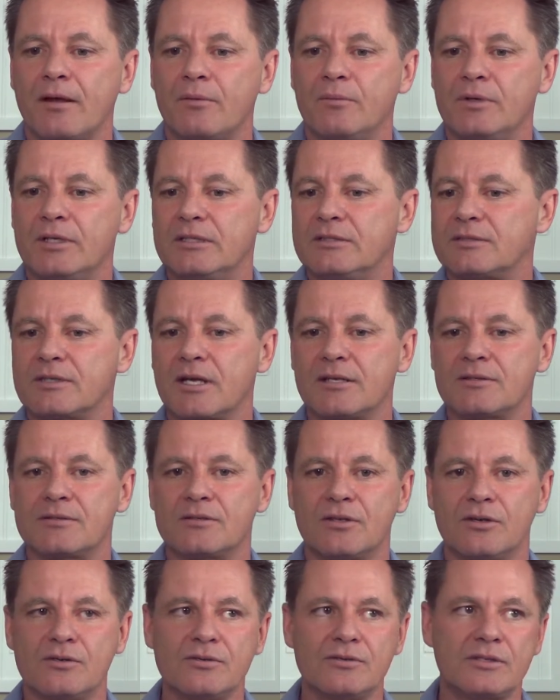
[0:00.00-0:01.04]
We discussed
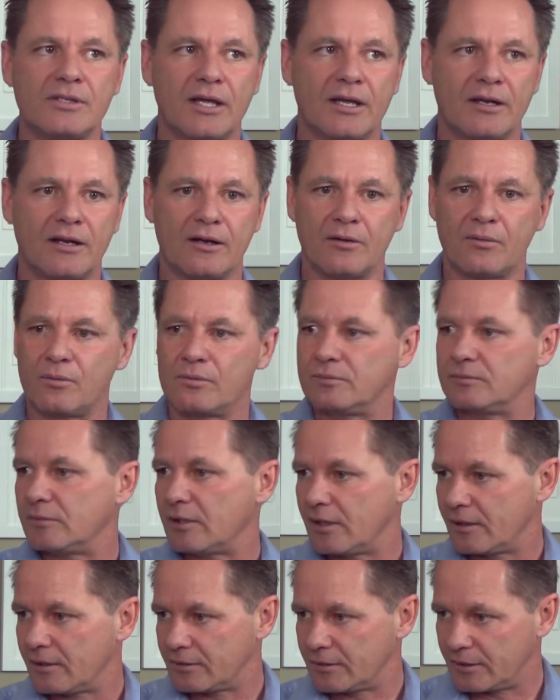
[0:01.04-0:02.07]
those at our,
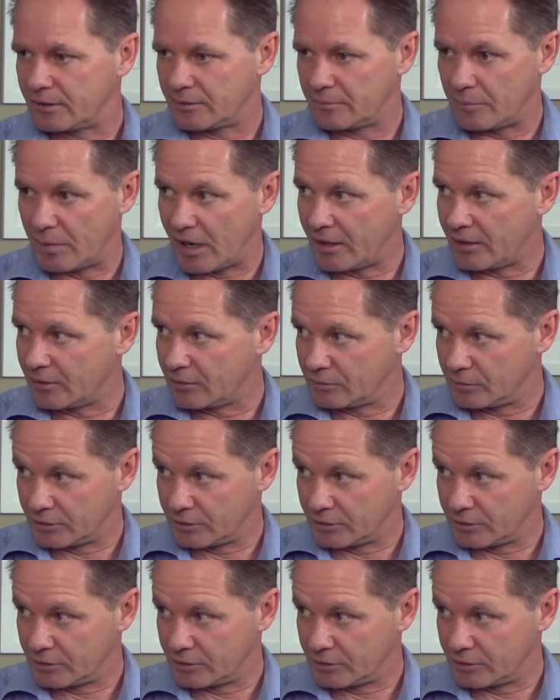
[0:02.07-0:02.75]
at our buyer